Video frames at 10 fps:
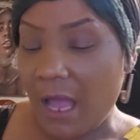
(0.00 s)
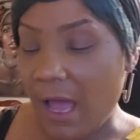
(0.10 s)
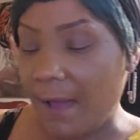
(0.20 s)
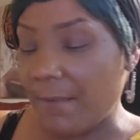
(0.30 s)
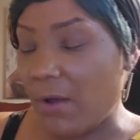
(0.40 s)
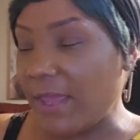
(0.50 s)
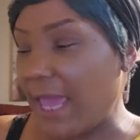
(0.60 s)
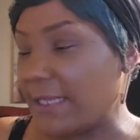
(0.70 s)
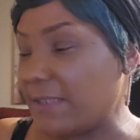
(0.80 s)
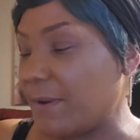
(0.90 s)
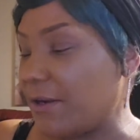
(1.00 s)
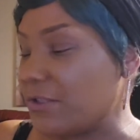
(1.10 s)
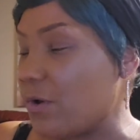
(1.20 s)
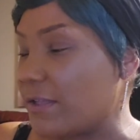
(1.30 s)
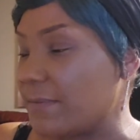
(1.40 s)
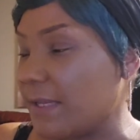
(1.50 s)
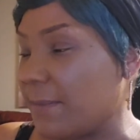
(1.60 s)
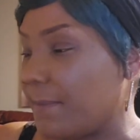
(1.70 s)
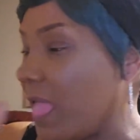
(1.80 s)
Okay, Spirit, talk to me.